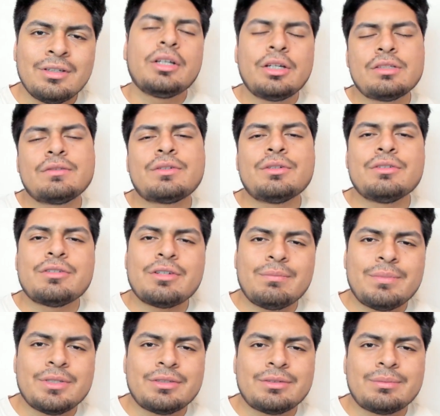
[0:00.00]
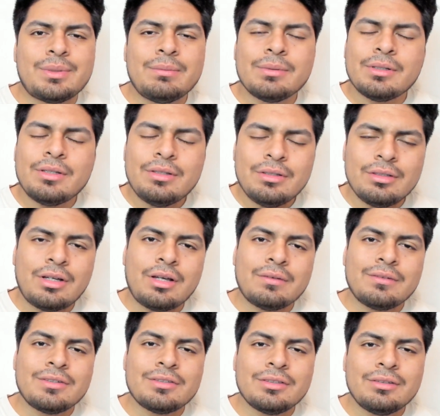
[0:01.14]
because of course Trump is a Republican,
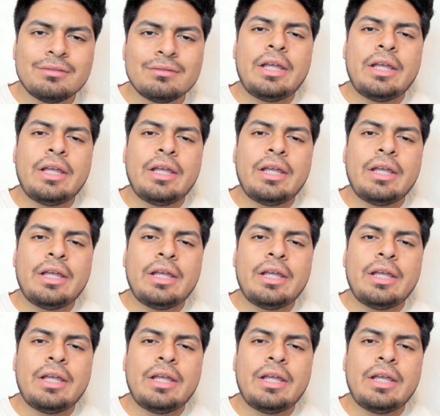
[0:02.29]
obviously.